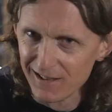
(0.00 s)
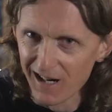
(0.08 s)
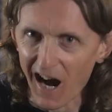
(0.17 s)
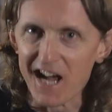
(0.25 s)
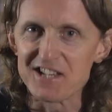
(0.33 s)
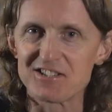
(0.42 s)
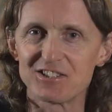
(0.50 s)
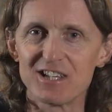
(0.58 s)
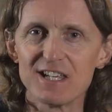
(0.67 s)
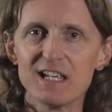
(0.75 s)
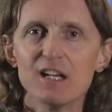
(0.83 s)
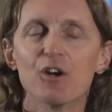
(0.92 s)

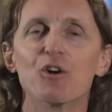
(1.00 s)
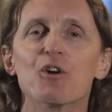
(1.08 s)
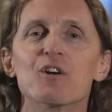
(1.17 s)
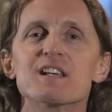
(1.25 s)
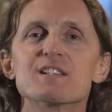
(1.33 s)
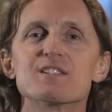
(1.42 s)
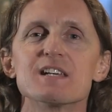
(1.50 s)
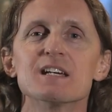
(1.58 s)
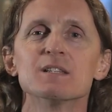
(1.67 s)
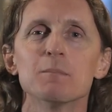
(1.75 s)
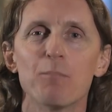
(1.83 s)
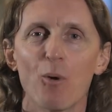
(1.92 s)
Ice-T, Ernie C, and
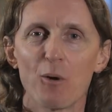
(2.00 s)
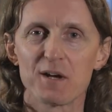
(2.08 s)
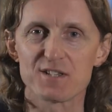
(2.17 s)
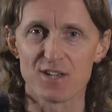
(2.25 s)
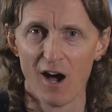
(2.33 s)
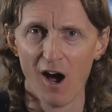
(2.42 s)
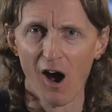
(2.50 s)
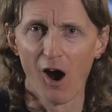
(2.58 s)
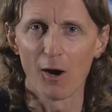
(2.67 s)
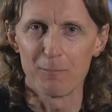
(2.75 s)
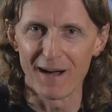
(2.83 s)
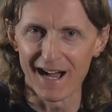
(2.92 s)
the boys
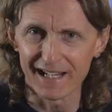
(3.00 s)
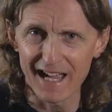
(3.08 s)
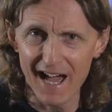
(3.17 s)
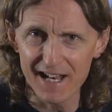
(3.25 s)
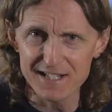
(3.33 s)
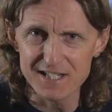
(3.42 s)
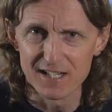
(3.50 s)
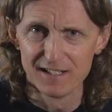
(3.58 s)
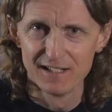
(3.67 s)
are back at it,